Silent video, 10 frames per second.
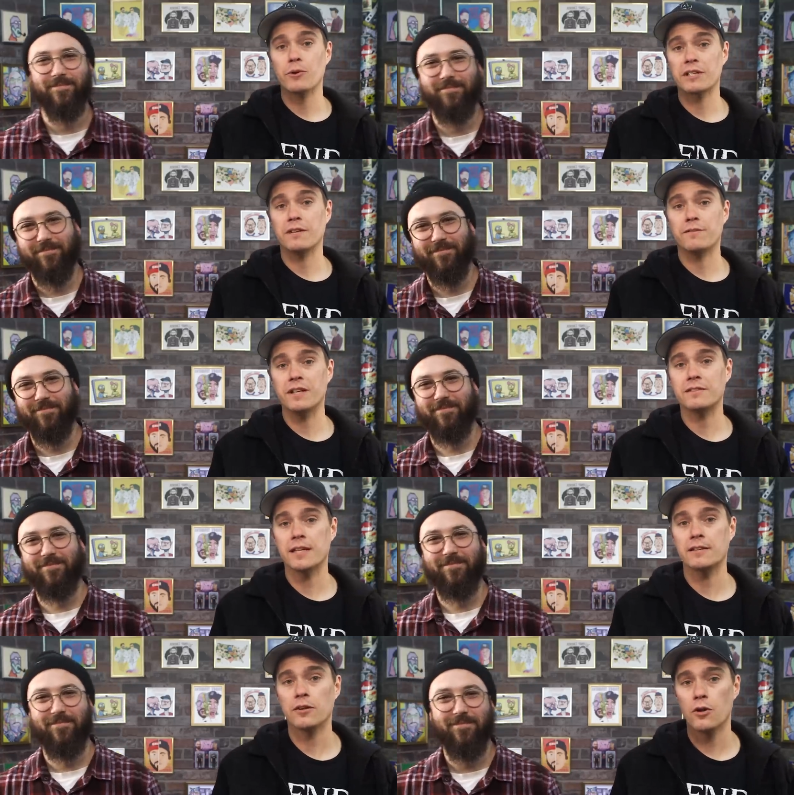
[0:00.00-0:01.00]
Speaker 1: who are convinced
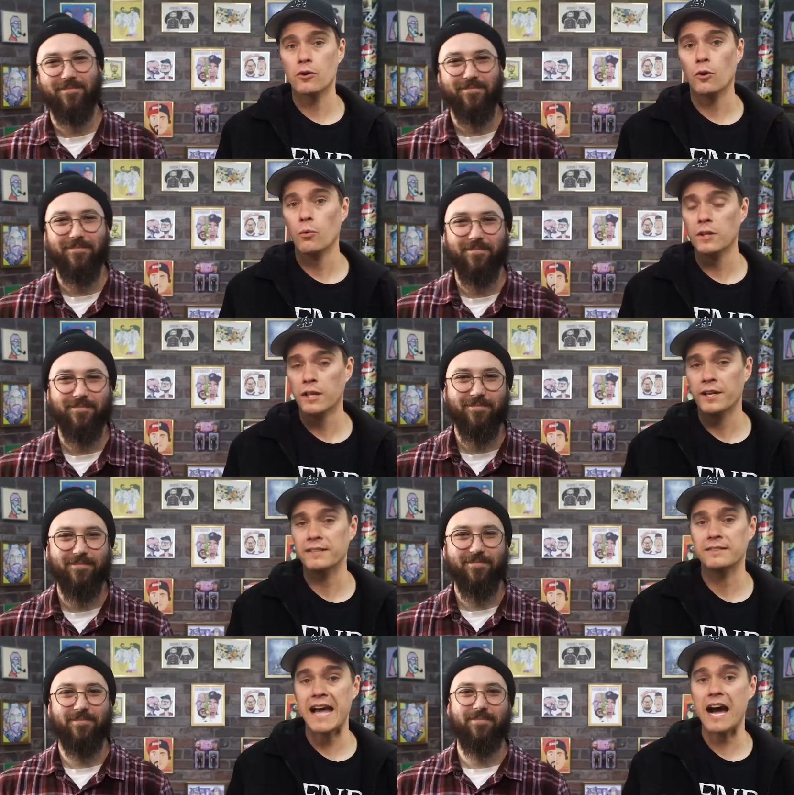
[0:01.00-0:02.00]
that their local woodland
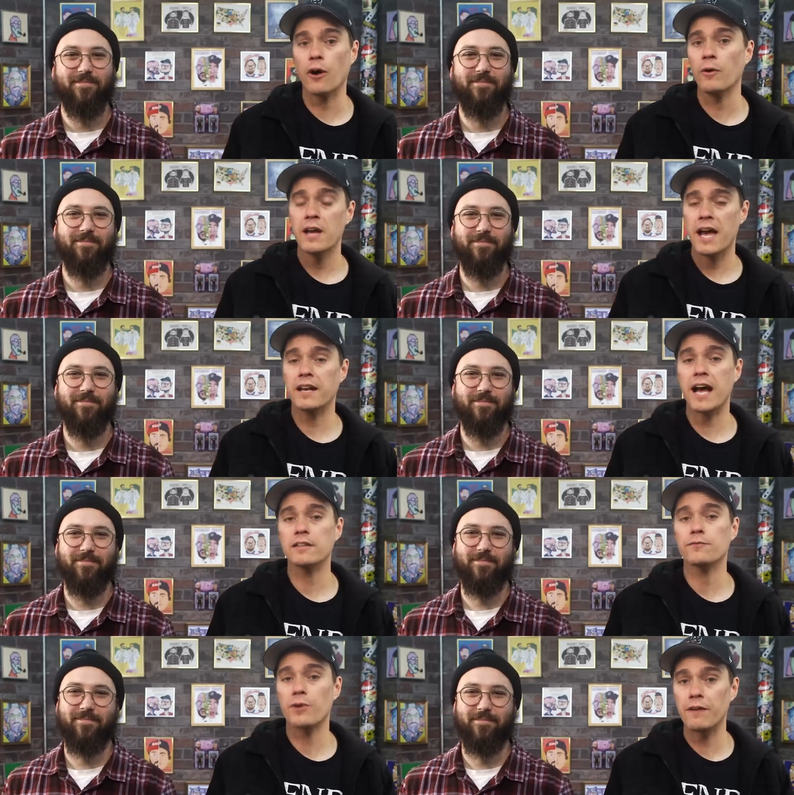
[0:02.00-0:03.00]
is now and
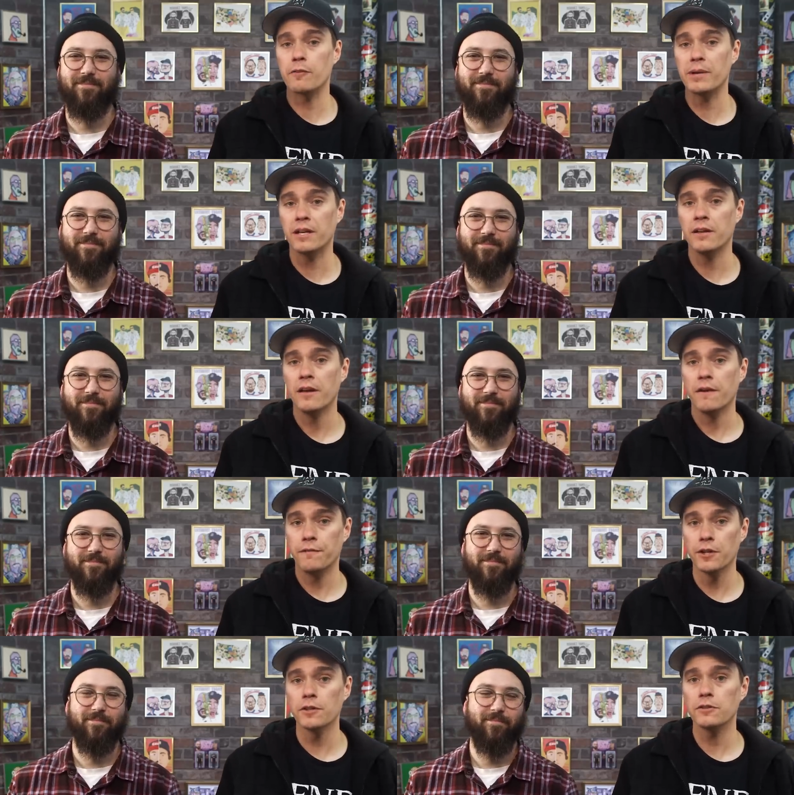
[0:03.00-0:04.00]
has forever been
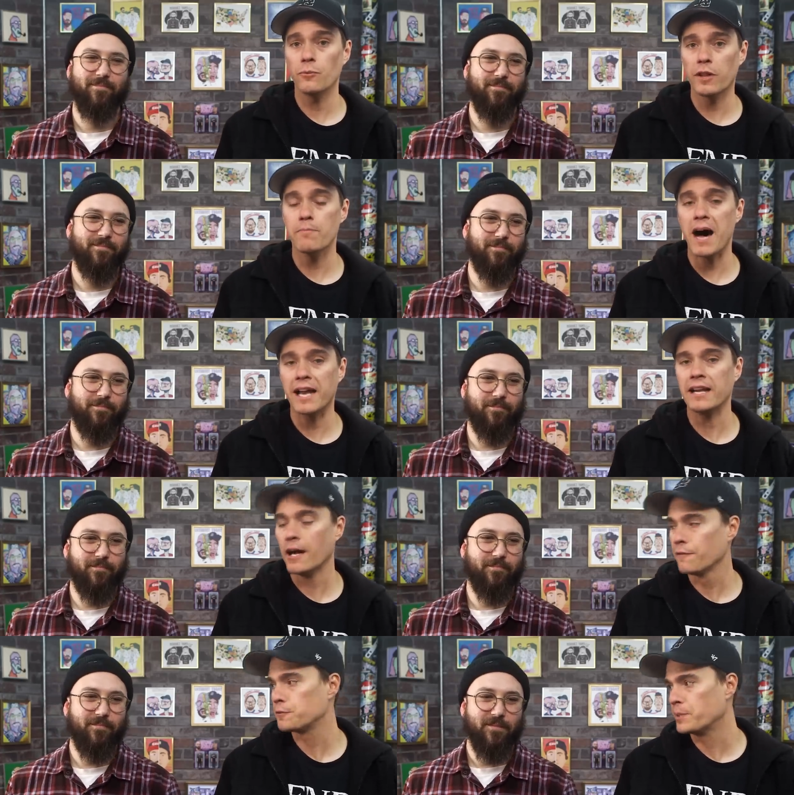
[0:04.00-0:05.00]
filled with Mayan
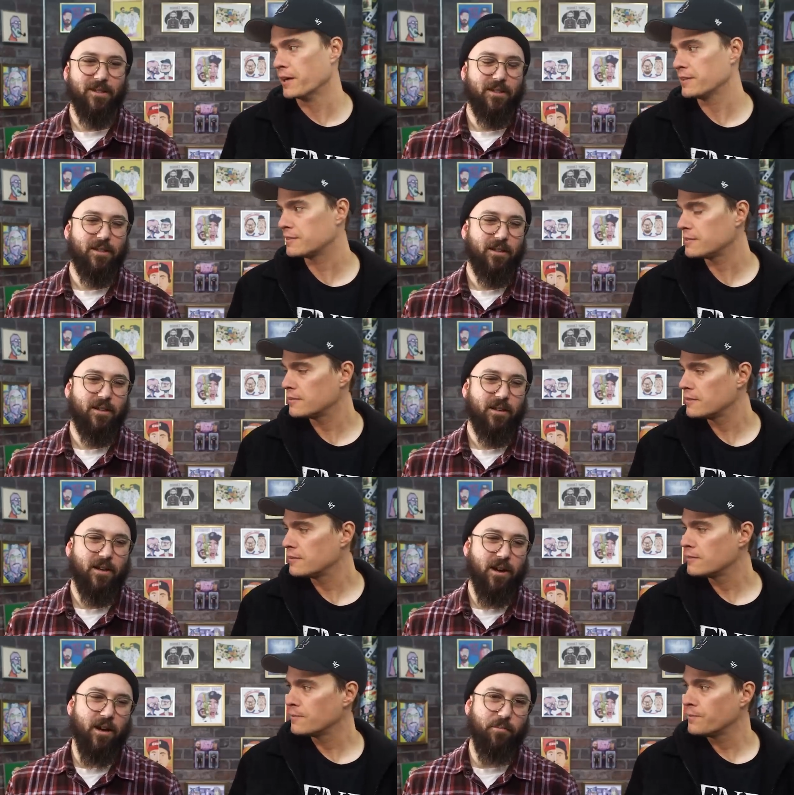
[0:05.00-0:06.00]
elf spirits.
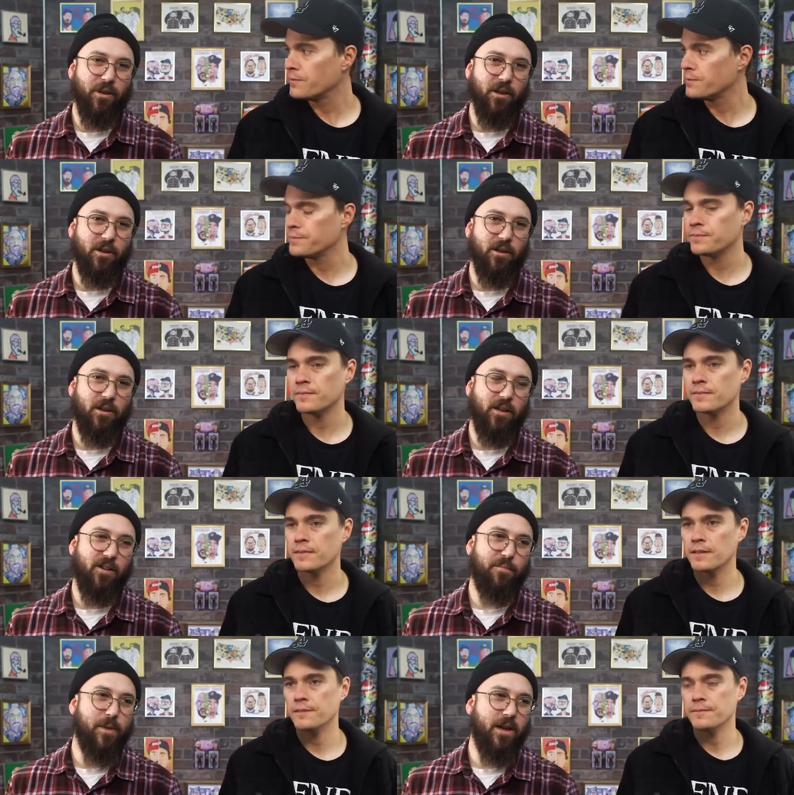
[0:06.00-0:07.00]
Speaker 2: I mean,
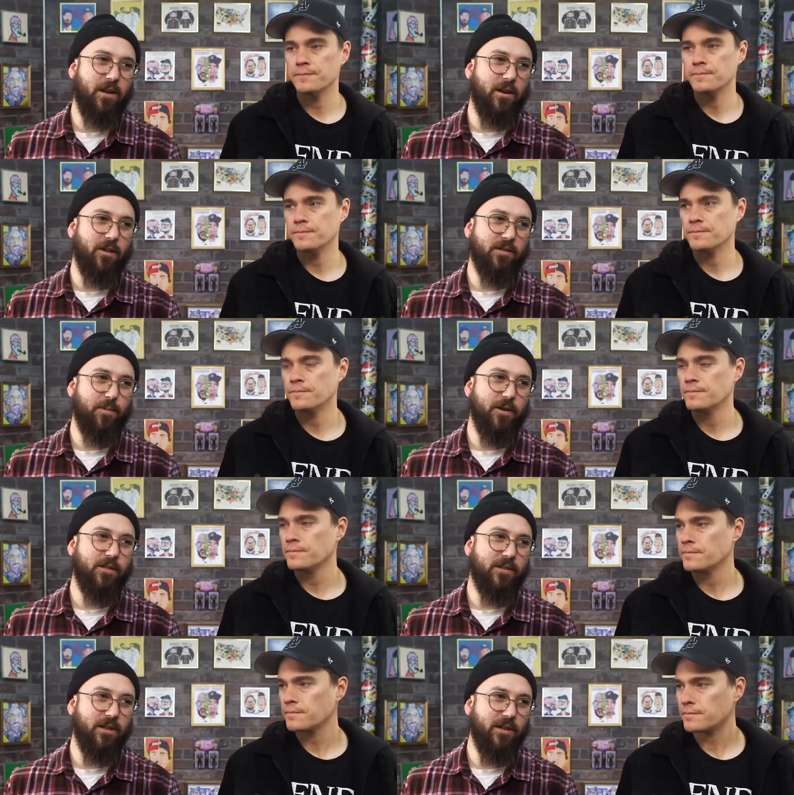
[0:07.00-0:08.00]
if Mayan elf
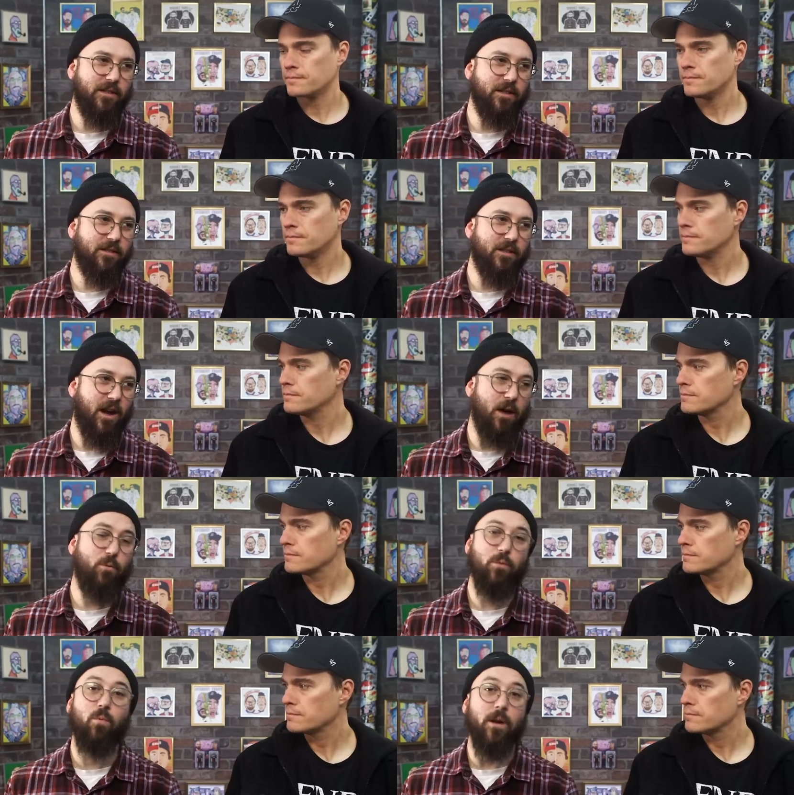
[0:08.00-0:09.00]
spirits did exist, I
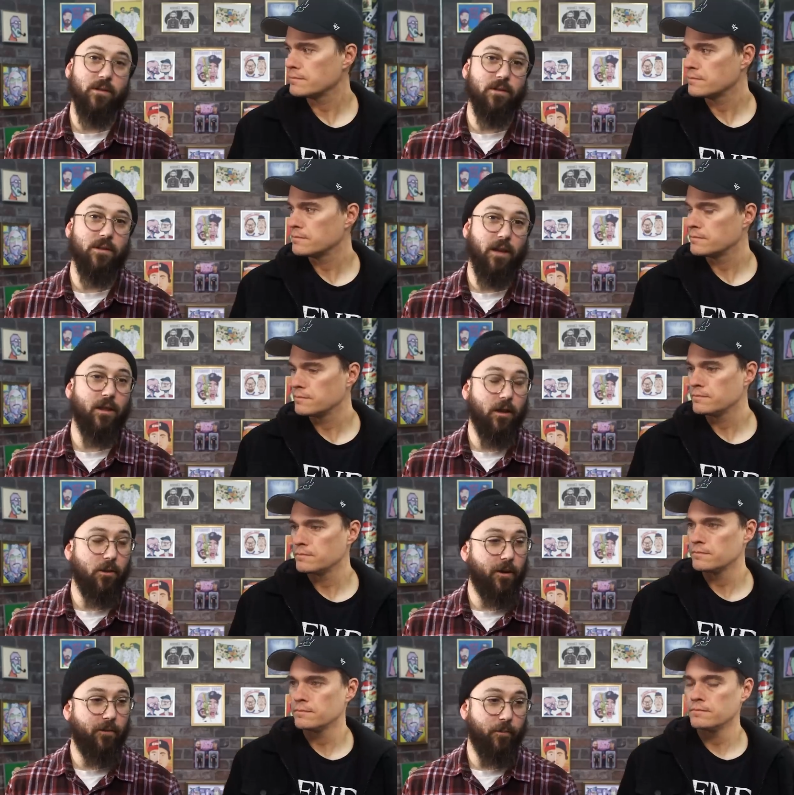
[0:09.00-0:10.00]
would want to stay the hell
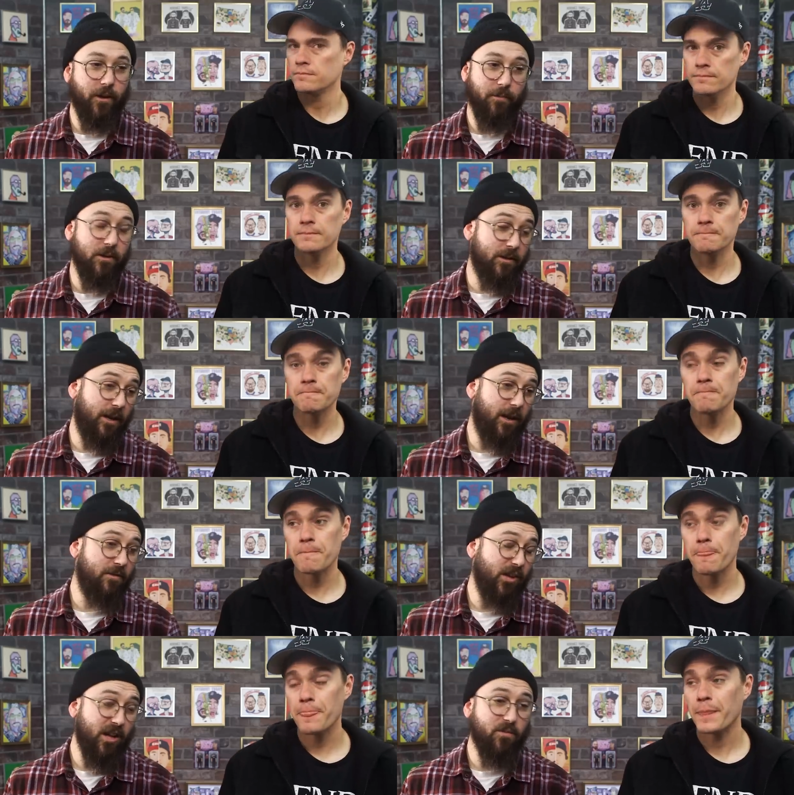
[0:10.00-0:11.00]
away from them because they
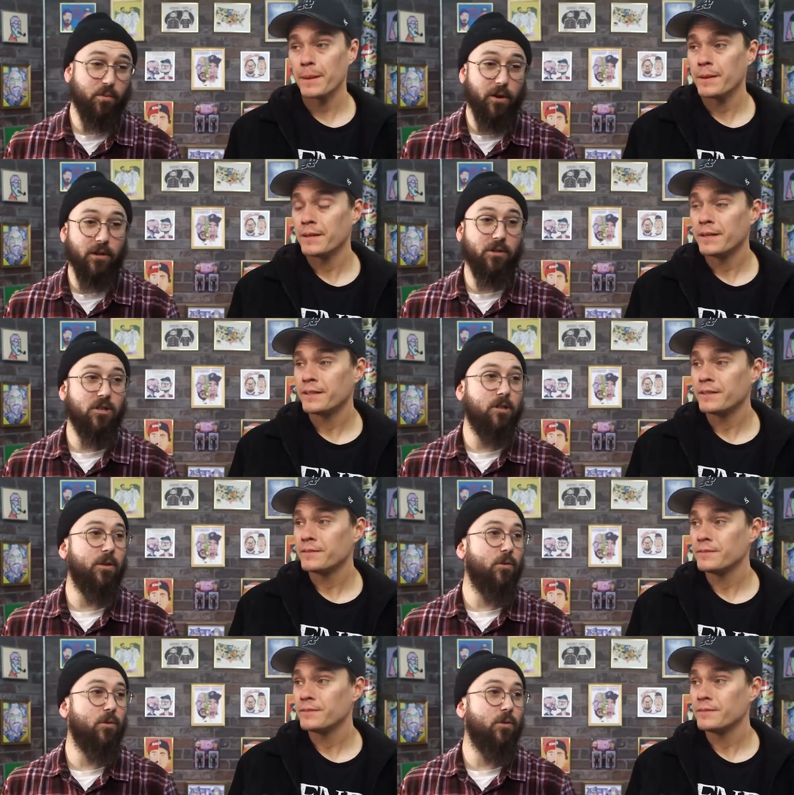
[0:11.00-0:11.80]
have a lot of pretty legitimate